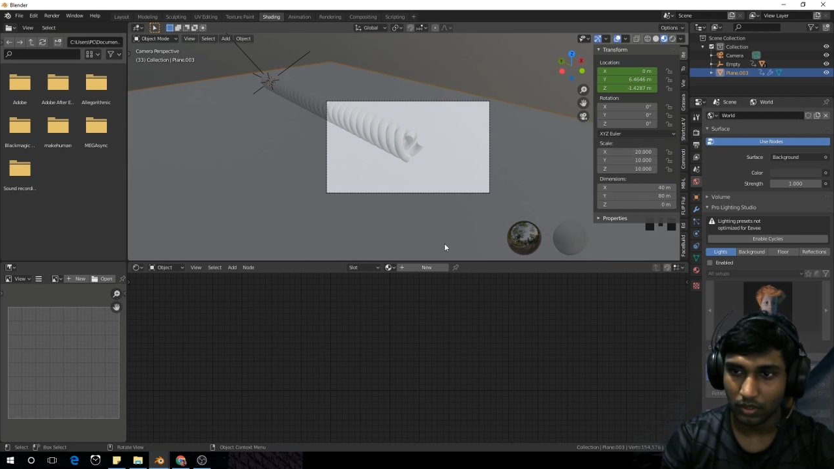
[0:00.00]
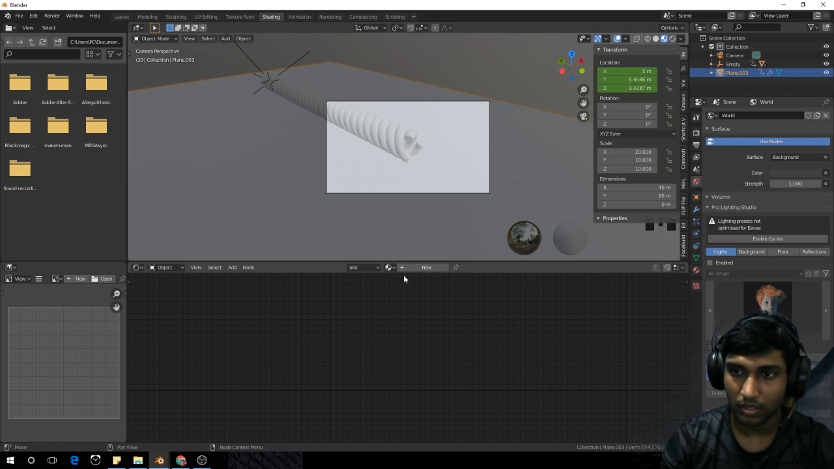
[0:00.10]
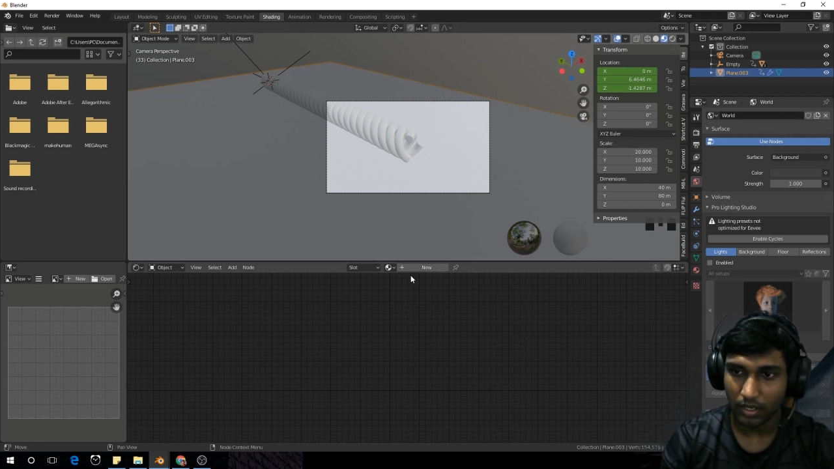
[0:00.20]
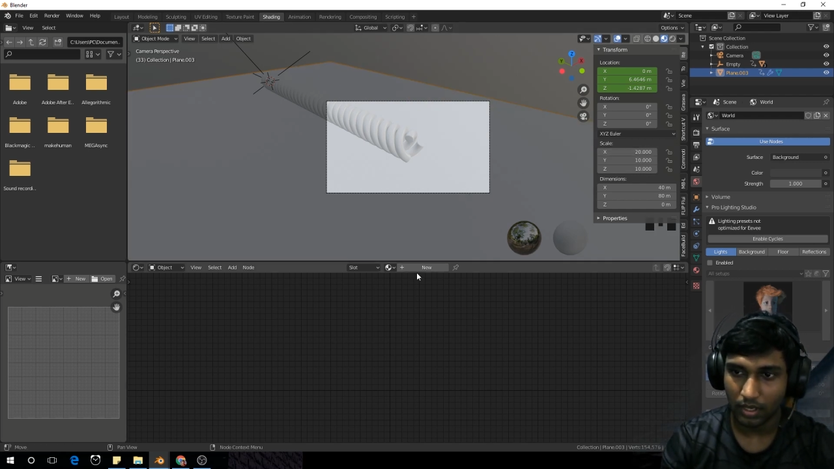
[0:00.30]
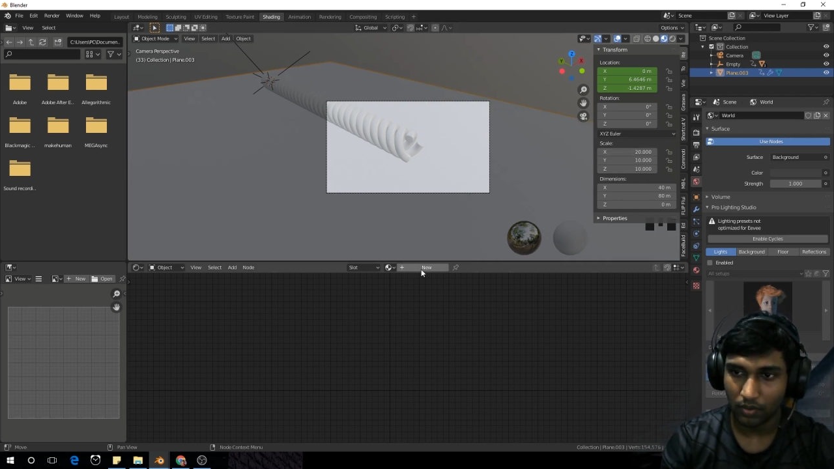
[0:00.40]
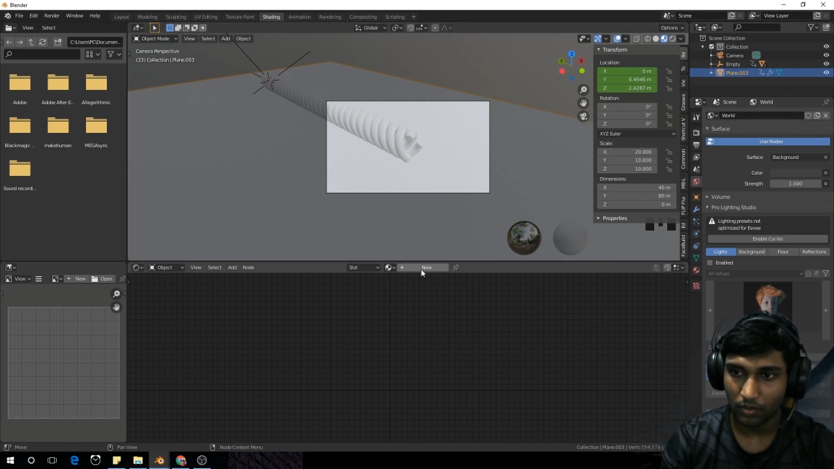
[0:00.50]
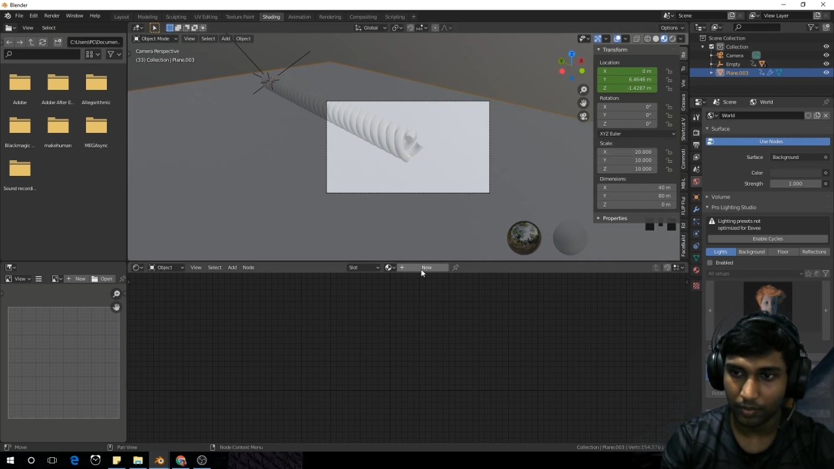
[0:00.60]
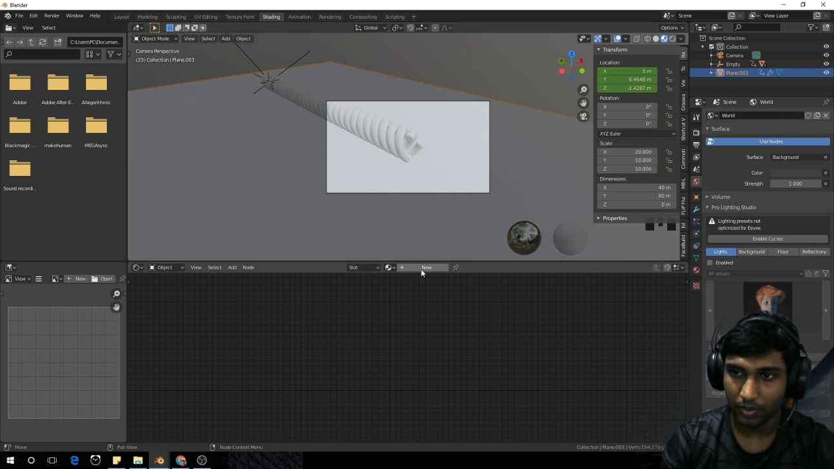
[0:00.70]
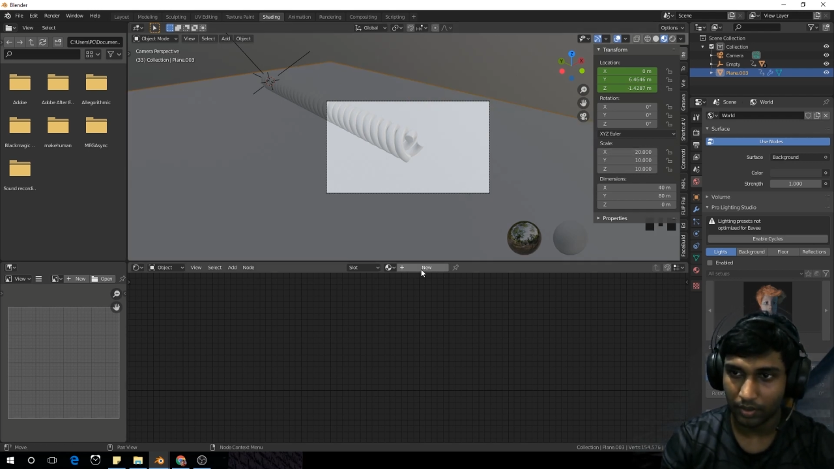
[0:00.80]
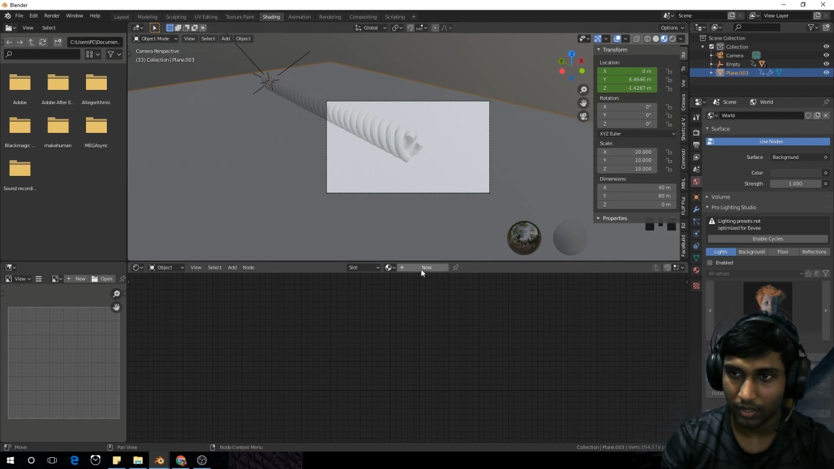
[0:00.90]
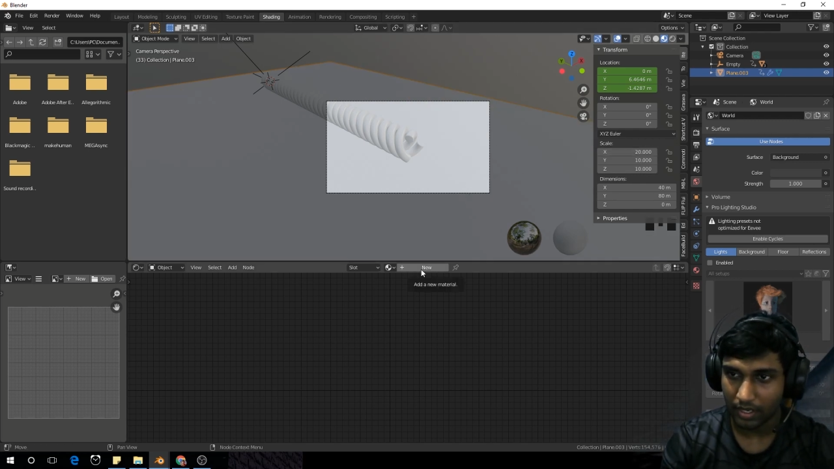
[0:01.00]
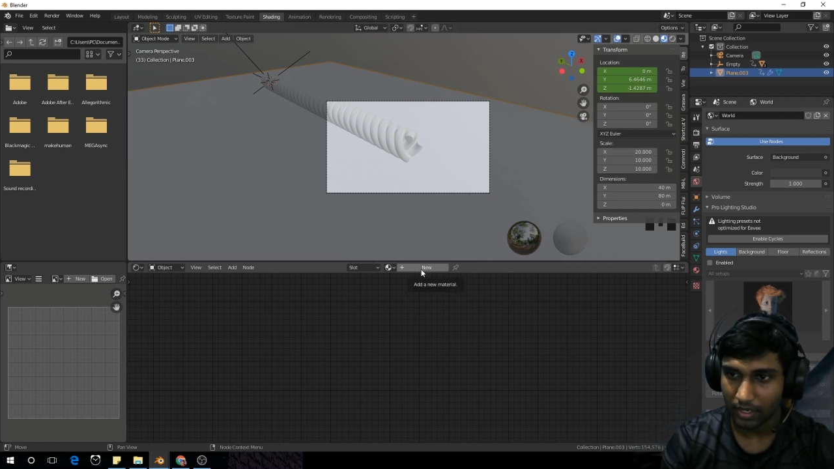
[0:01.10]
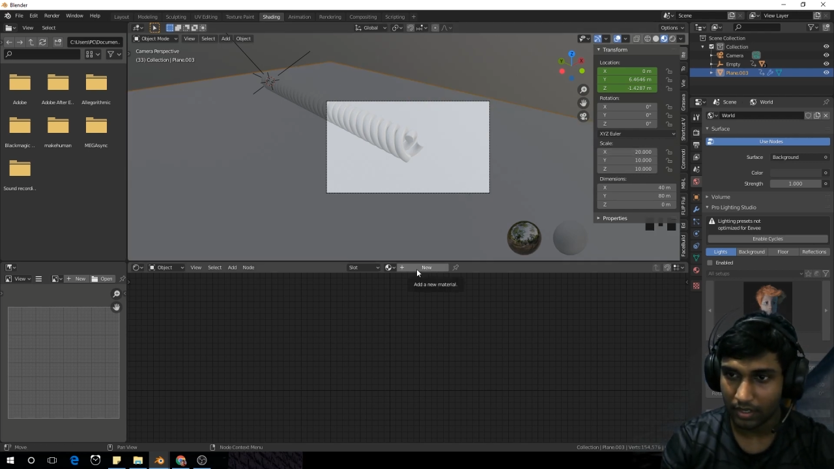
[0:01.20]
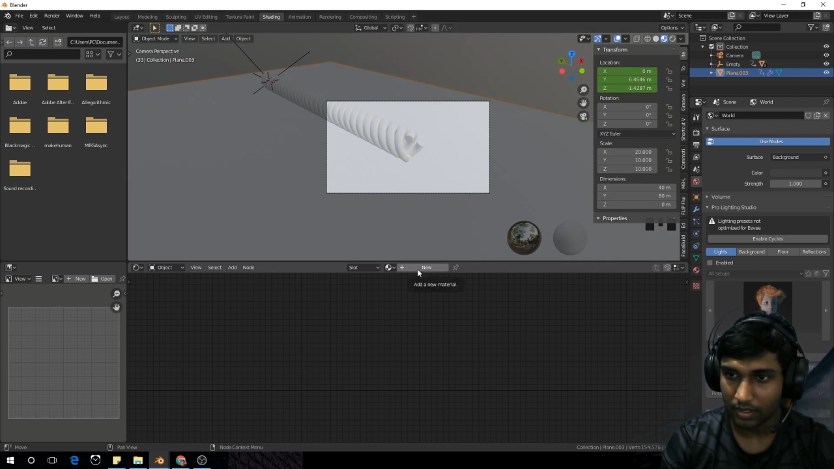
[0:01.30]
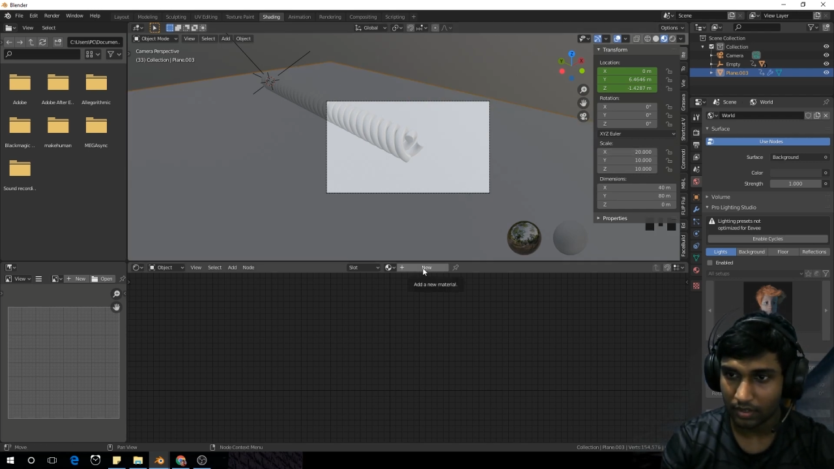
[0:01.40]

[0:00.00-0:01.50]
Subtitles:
now I'm gonna create